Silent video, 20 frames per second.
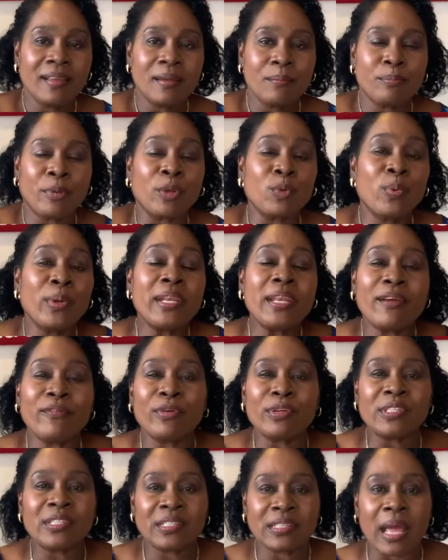But we never
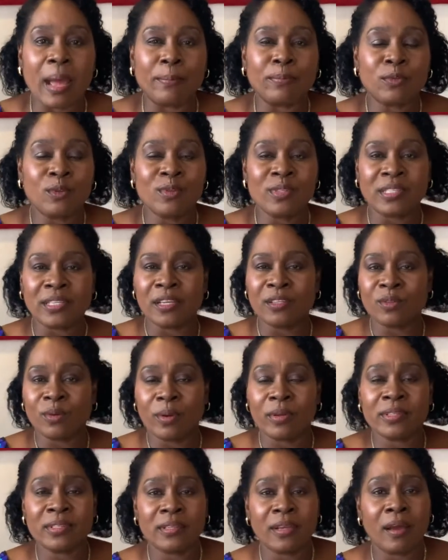stop to say to
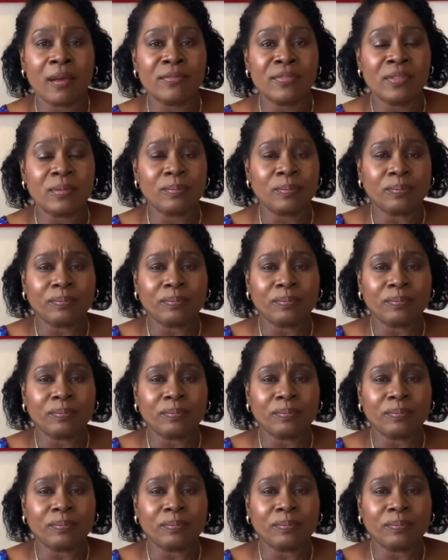ourselves,